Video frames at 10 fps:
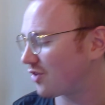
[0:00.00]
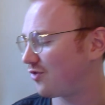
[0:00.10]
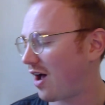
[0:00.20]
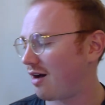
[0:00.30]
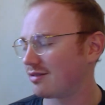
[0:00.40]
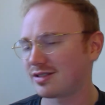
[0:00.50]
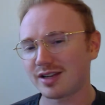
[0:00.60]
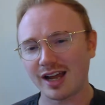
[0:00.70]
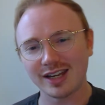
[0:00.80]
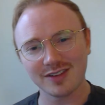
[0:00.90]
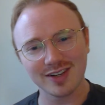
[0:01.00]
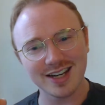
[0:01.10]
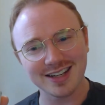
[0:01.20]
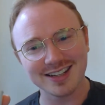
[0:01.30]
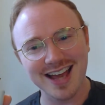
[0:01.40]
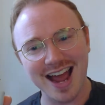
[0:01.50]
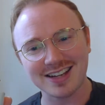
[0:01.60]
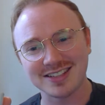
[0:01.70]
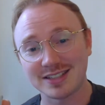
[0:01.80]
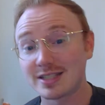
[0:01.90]
found a lovely little
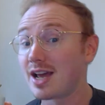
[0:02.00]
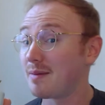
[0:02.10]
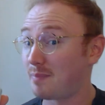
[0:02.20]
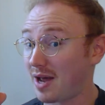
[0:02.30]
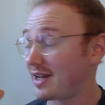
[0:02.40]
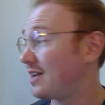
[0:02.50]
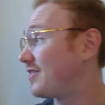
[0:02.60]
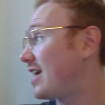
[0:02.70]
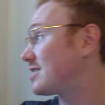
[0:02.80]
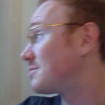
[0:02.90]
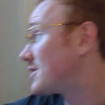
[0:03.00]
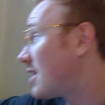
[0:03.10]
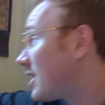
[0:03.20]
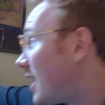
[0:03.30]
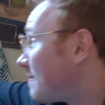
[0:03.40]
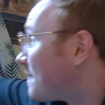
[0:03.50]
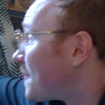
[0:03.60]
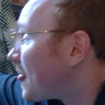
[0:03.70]
cactus. Better give that some sunlight.